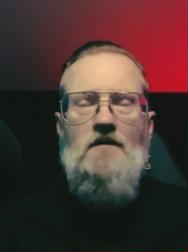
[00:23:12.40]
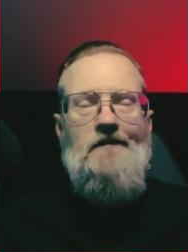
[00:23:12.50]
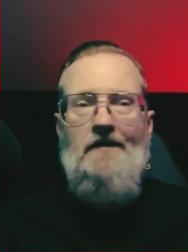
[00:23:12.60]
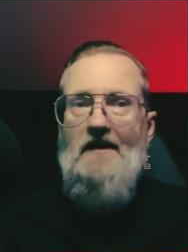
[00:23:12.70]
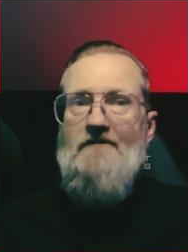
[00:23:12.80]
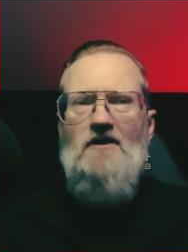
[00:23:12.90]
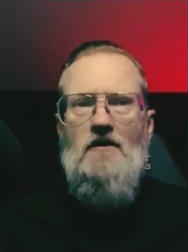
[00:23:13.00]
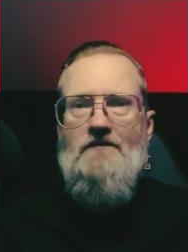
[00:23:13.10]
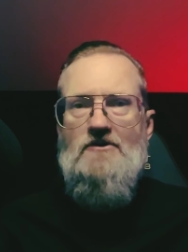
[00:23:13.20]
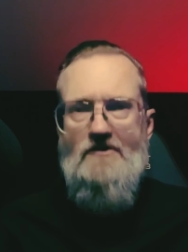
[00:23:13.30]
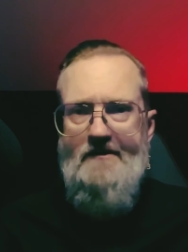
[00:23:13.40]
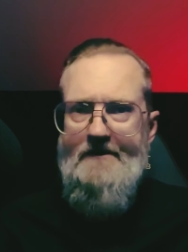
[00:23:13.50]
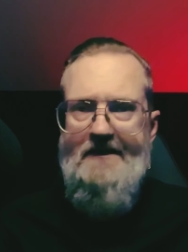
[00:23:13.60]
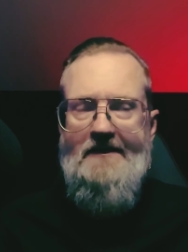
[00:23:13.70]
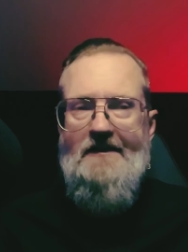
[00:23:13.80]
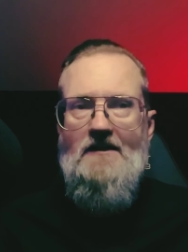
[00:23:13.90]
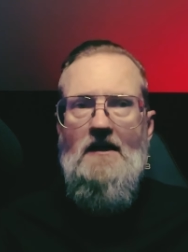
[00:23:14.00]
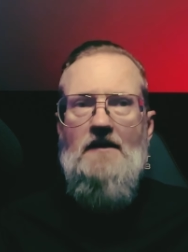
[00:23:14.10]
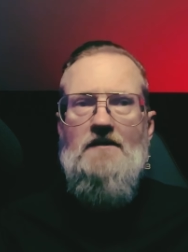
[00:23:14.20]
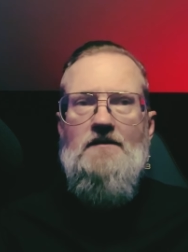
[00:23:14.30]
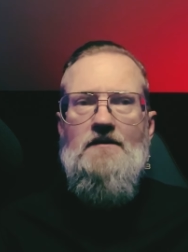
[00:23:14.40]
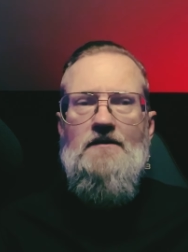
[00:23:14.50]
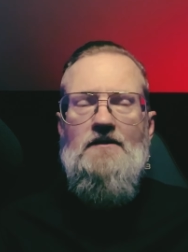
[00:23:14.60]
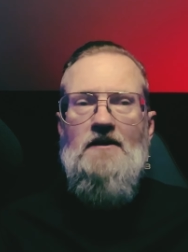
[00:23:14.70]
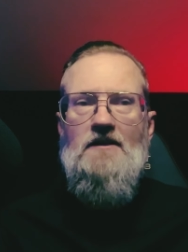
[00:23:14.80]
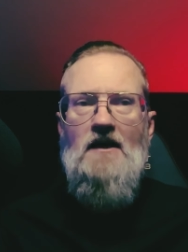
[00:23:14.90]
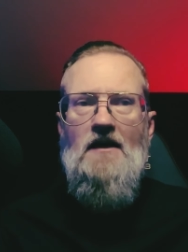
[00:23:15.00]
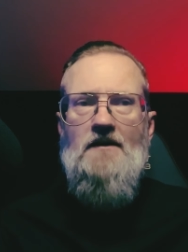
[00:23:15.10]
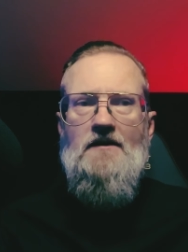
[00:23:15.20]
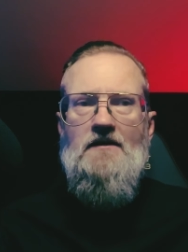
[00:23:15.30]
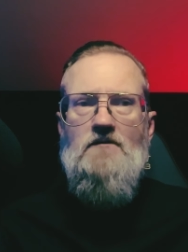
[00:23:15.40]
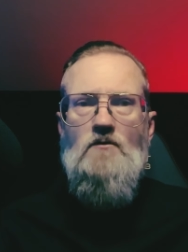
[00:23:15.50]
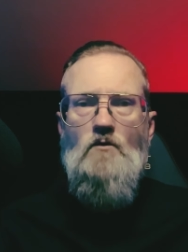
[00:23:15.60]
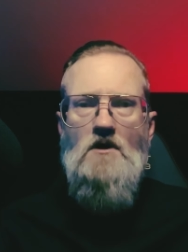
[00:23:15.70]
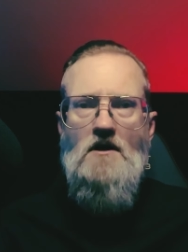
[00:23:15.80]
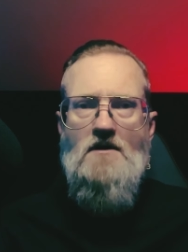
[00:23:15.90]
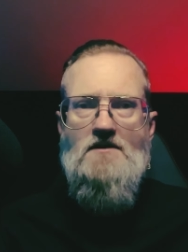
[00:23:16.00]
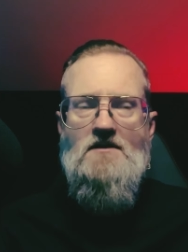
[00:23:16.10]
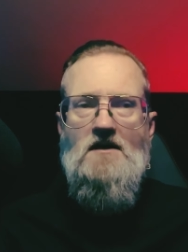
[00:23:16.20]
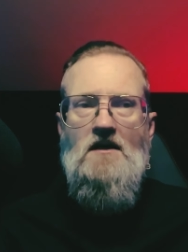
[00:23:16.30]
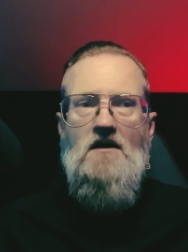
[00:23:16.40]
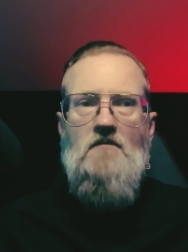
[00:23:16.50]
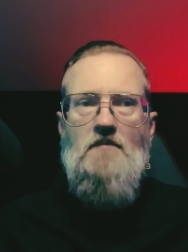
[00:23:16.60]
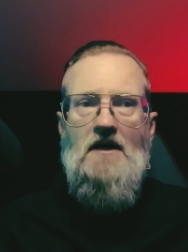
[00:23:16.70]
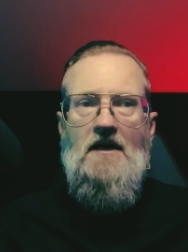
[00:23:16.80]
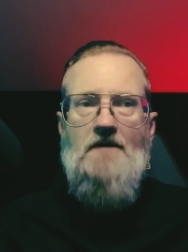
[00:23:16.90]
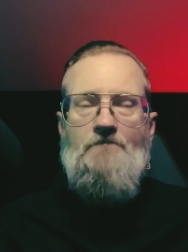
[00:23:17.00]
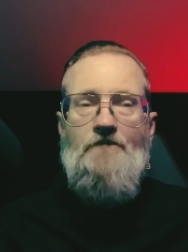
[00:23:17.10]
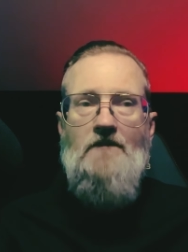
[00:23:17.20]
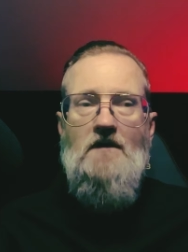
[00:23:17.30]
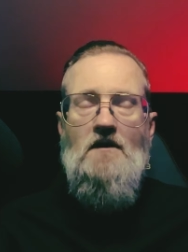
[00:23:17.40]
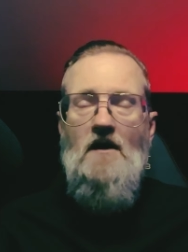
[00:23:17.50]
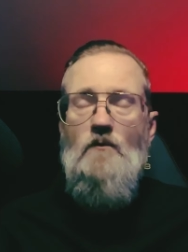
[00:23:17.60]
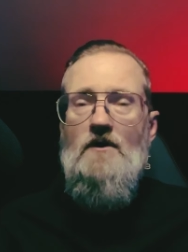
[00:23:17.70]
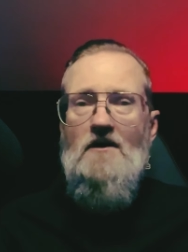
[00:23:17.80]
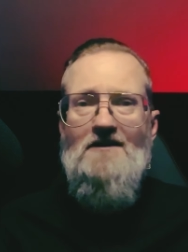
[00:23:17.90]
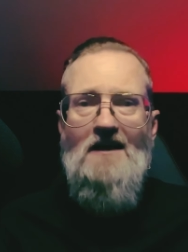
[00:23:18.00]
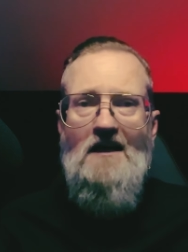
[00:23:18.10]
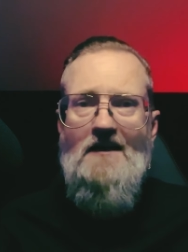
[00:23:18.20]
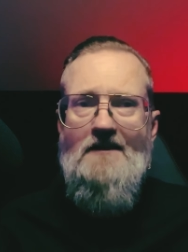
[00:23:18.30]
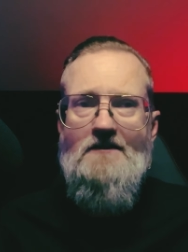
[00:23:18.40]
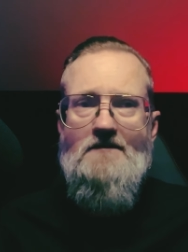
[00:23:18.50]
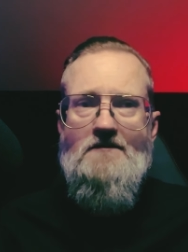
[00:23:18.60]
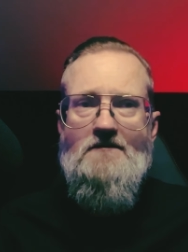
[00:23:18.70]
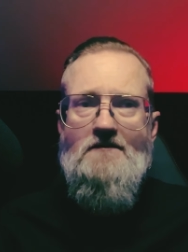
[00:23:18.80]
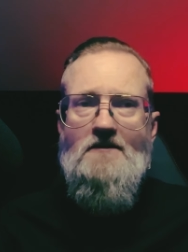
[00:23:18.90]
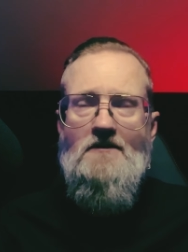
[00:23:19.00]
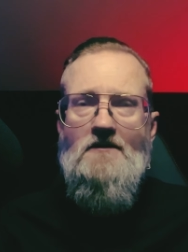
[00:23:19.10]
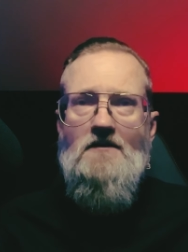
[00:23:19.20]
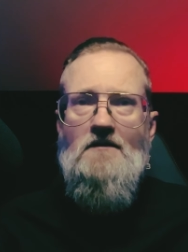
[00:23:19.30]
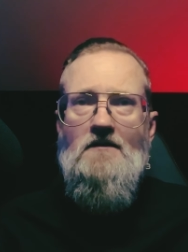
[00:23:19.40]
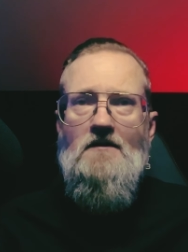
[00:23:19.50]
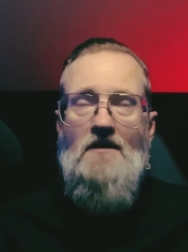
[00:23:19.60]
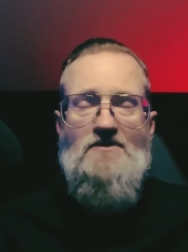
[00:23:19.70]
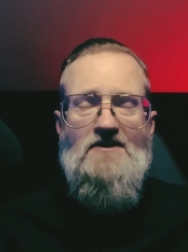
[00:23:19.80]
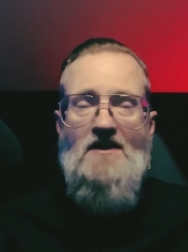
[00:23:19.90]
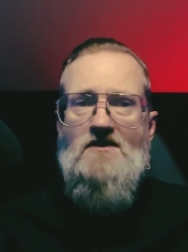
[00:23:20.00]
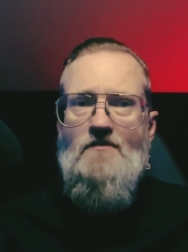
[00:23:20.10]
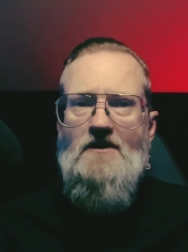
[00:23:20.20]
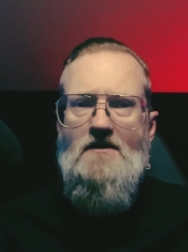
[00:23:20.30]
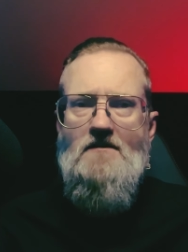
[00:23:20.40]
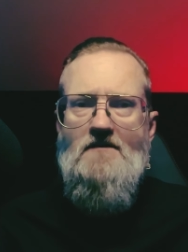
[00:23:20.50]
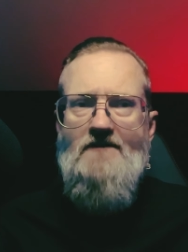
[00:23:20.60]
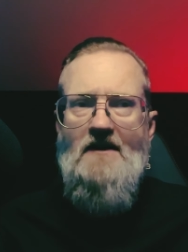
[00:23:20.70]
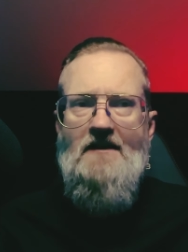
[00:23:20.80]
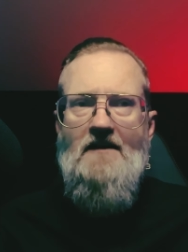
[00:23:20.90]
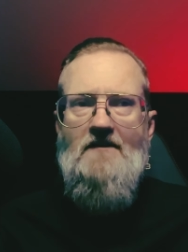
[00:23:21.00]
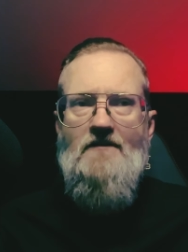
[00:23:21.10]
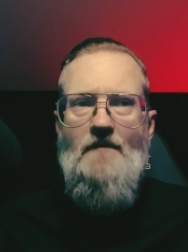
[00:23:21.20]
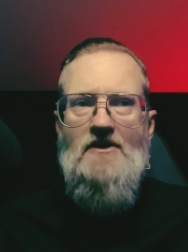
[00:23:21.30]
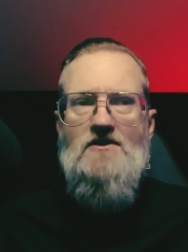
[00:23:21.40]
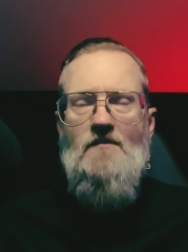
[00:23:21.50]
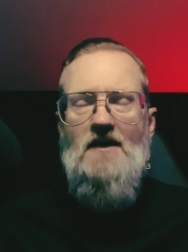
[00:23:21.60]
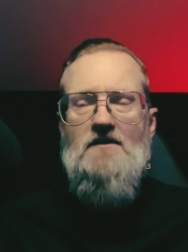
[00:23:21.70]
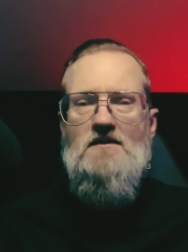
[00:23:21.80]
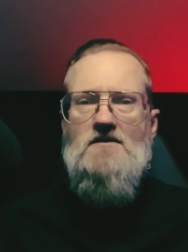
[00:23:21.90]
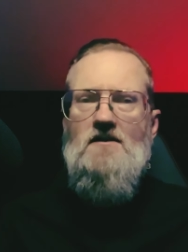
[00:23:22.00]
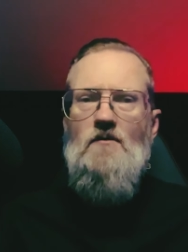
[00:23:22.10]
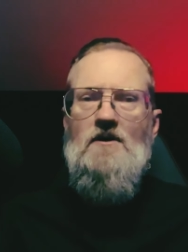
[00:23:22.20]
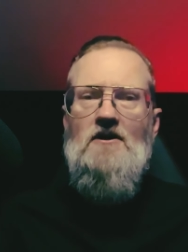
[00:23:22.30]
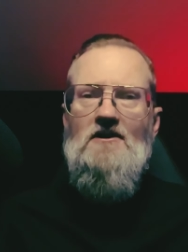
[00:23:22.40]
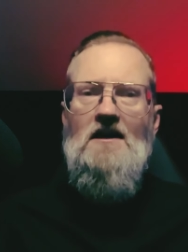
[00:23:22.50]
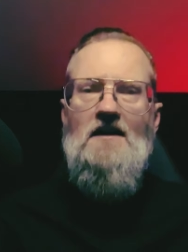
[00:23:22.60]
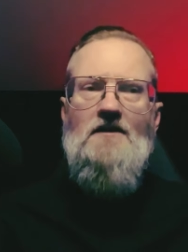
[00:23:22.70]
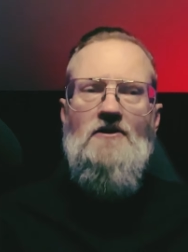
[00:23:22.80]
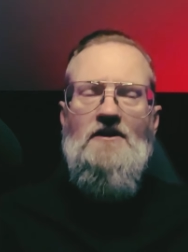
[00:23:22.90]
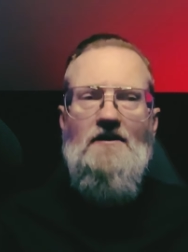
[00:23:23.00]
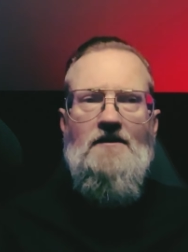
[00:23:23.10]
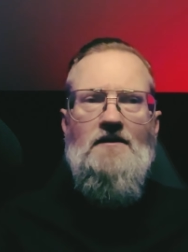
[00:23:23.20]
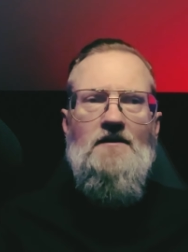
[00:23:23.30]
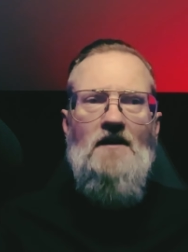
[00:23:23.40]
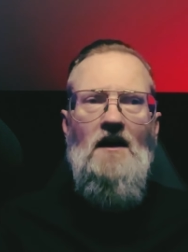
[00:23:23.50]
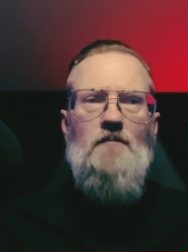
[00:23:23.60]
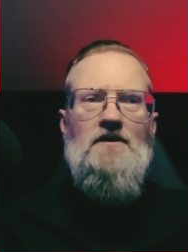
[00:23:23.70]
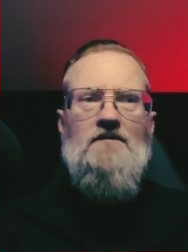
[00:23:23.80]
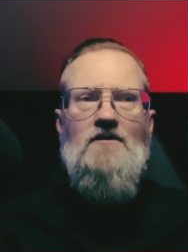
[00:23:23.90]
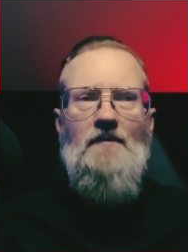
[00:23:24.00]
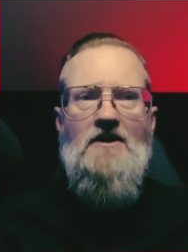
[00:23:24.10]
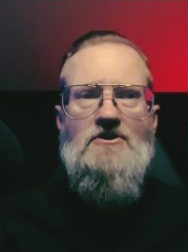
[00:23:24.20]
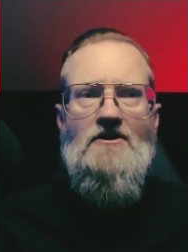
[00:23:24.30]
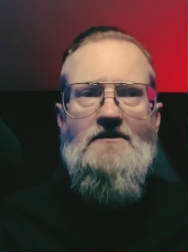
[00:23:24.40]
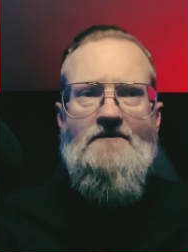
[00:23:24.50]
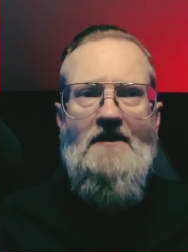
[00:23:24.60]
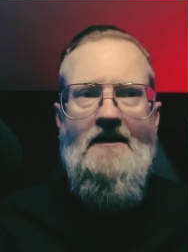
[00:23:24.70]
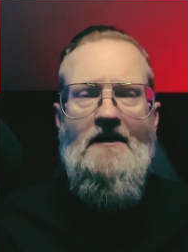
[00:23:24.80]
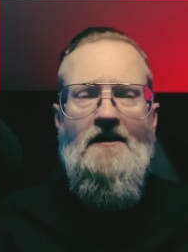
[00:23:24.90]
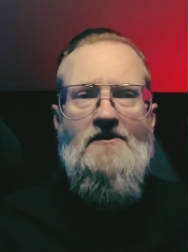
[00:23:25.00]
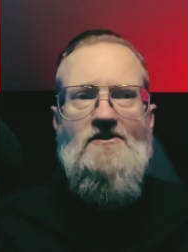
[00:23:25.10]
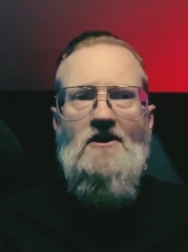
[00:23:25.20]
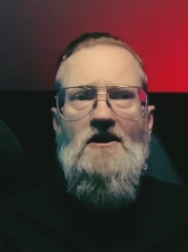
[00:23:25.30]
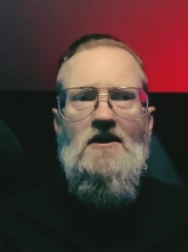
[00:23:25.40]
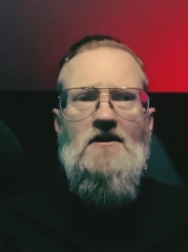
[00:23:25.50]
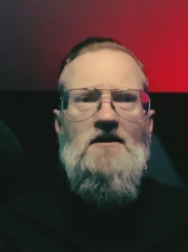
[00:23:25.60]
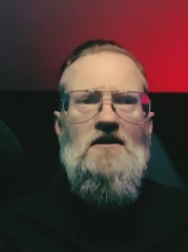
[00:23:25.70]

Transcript: And then I fell off the treatment and it got, it got even worse. But, you know, I went online. I was desperate to find out information about this. So I went online looking up information and saw,